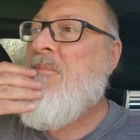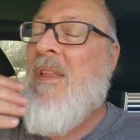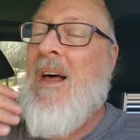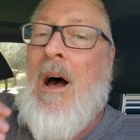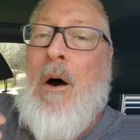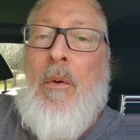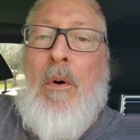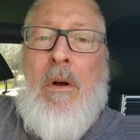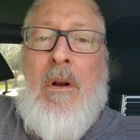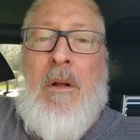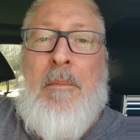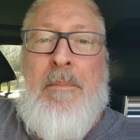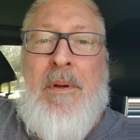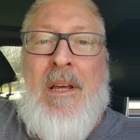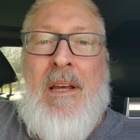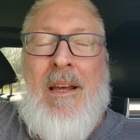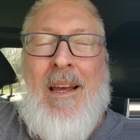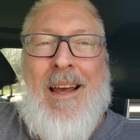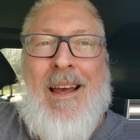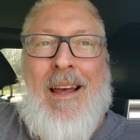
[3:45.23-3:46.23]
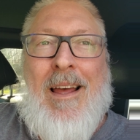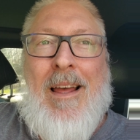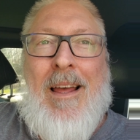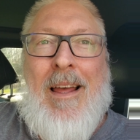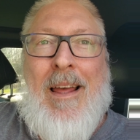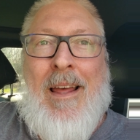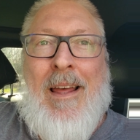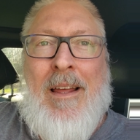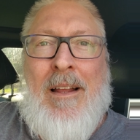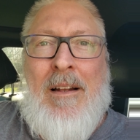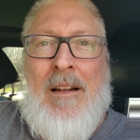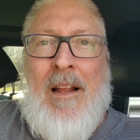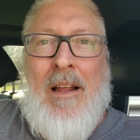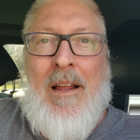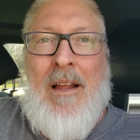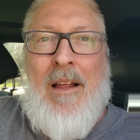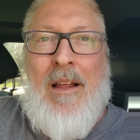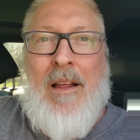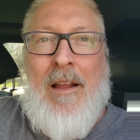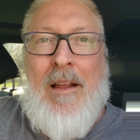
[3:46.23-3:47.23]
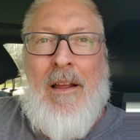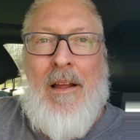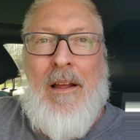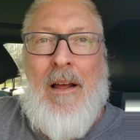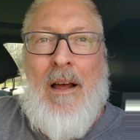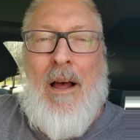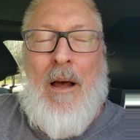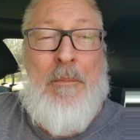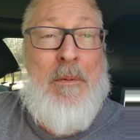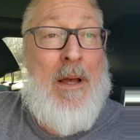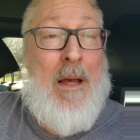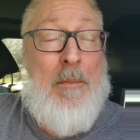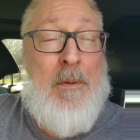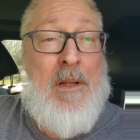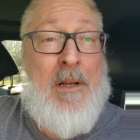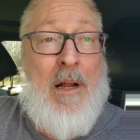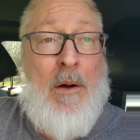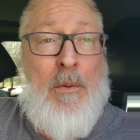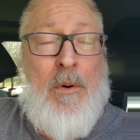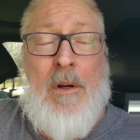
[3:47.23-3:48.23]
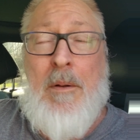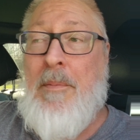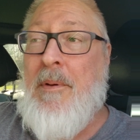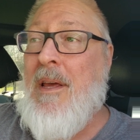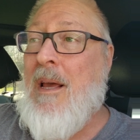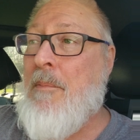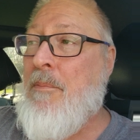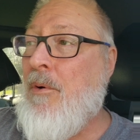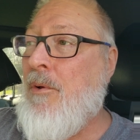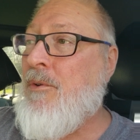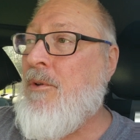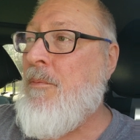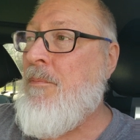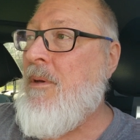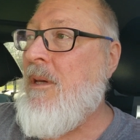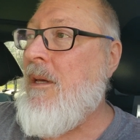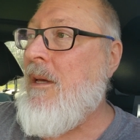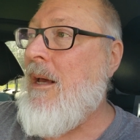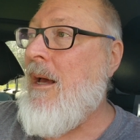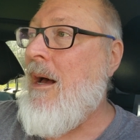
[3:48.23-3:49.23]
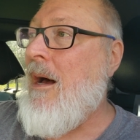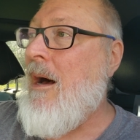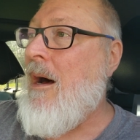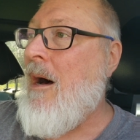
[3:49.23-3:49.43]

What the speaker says: I want to be in. I want to be able to be